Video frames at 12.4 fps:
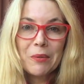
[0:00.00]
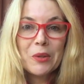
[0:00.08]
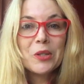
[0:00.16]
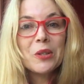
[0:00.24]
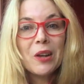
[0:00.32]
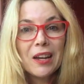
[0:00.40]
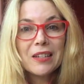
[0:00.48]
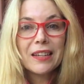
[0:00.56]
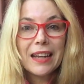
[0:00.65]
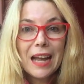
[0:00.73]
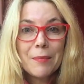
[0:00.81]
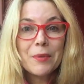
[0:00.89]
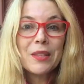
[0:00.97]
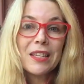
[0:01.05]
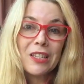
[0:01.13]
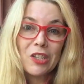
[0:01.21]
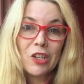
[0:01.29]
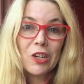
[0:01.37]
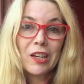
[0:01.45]
Would you like to come on this
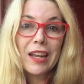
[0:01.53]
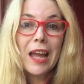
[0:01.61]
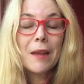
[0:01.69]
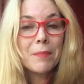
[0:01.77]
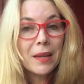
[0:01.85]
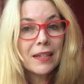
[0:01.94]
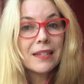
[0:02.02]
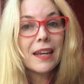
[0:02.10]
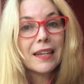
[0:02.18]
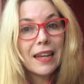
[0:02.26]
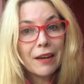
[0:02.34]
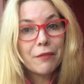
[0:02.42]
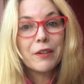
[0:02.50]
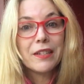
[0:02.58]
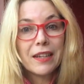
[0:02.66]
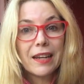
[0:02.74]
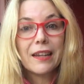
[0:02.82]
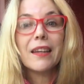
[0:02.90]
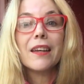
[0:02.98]
journey and meditate every
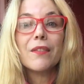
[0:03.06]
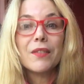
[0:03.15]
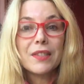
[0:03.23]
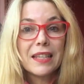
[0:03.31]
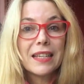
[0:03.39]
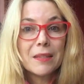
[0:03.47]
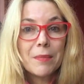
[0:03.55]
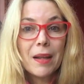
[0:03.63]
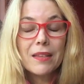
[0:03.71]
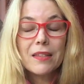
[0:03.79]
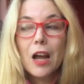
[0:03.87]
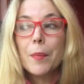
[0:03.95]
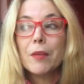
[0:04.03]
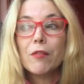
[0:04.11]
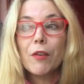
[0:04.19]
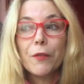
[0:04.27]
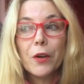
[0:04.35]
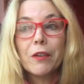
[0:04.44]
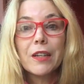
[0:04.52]
day, 6 months? I'll be
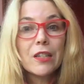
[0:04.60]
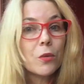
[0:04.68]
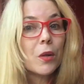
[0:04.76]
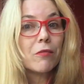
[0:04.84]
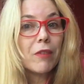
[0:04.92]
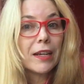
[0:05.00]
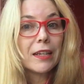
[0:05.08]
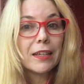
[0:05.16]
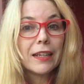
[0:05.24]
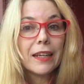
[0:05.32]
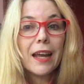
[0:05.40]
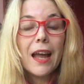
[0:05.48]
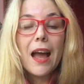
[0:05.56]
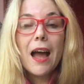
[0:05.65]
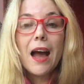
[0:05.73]
referring to it regularly.